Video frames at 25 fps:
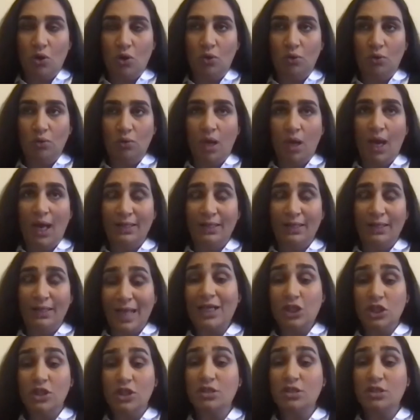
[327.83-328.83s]
So,
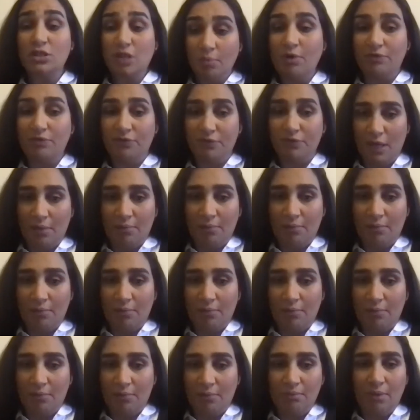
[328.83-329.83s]
and actually some of
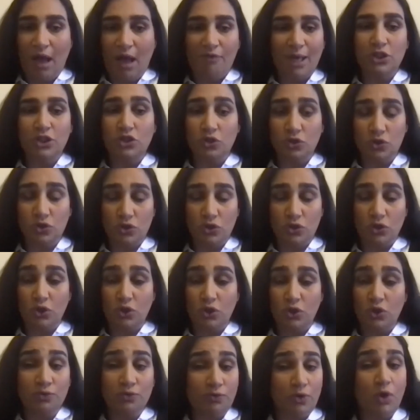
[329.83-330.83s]
them have
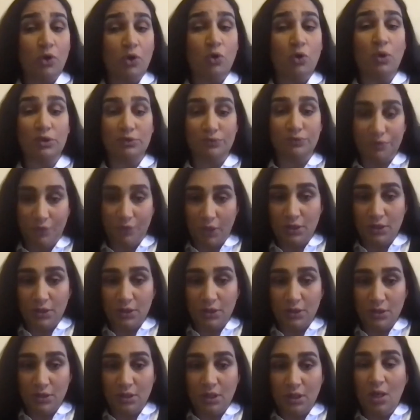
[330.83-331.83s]
managed to secure
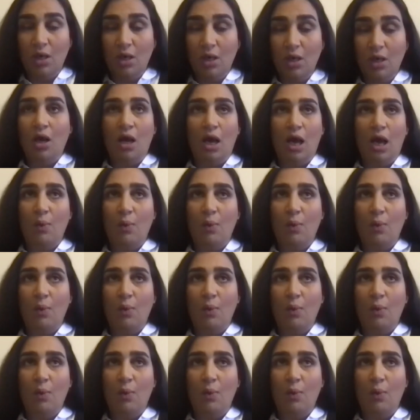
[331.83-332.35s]
follow-on funds,